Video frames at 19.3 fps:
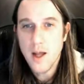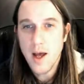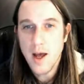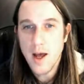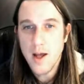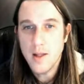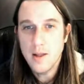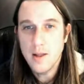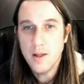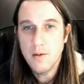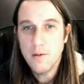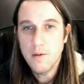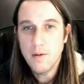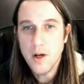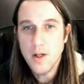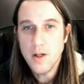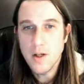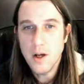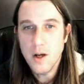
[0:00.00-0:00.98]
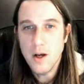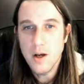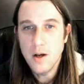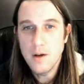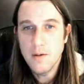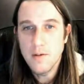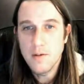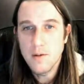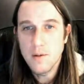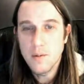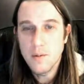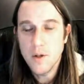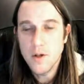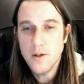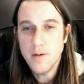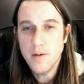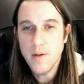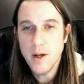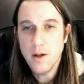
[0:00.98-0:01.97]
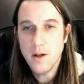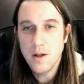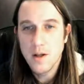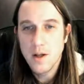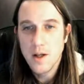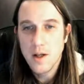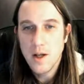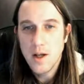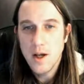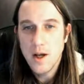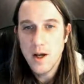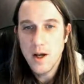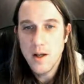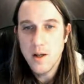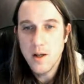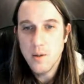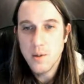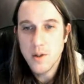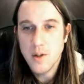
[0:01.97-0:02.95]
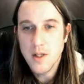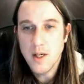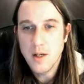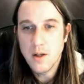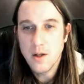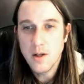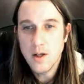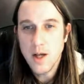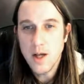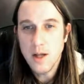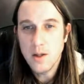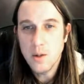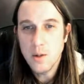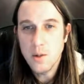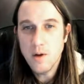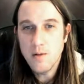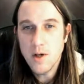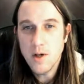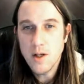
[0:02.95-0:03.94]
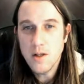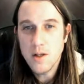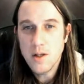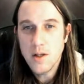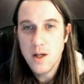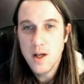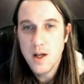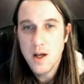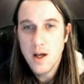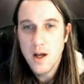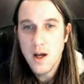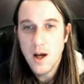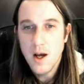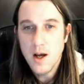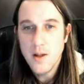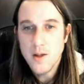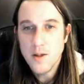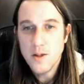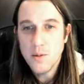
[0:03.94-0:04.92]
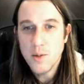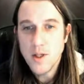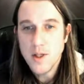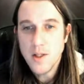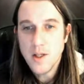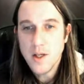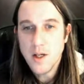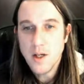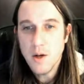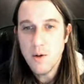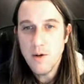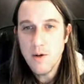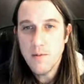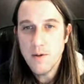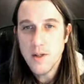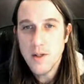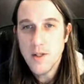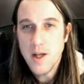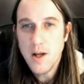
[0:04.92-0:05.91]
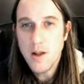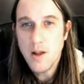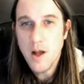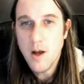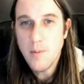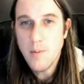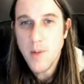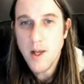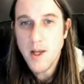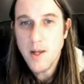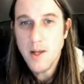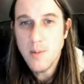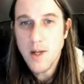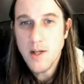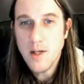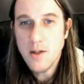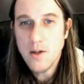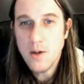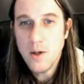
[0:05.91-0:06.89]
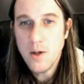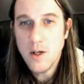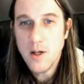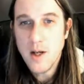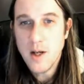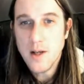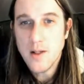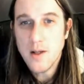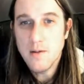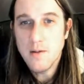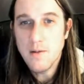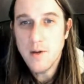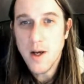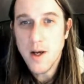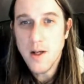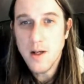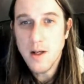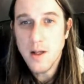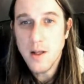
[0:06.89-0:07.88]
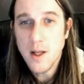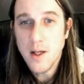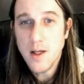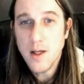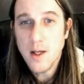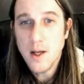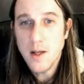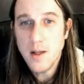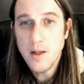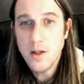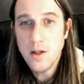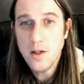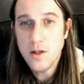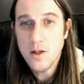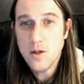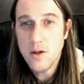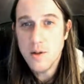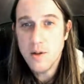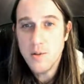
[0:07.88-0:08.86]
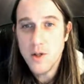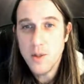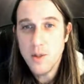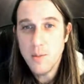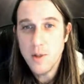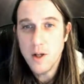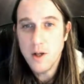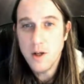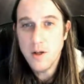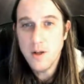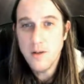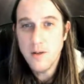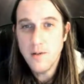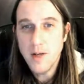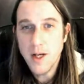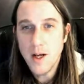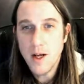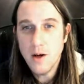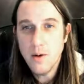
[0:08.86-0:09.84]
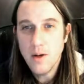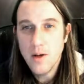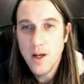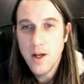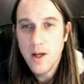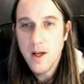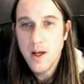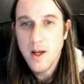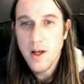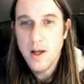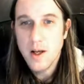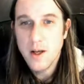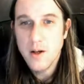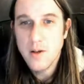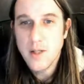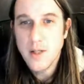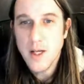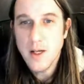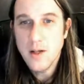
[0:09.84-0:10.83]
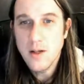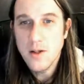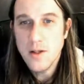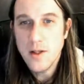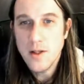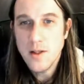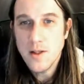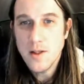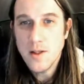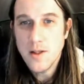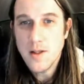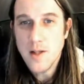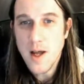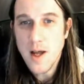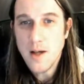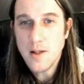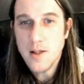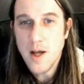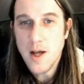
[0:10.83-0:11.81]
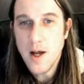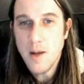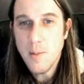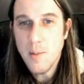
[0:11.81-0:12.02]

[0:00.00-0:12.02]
at the front of Roosevelt and then we'll take a look at the reverse. Uh, this one's going to go up for sale on my eBay store. You guys can find a link in the description below the video. It'll take you to this exact dime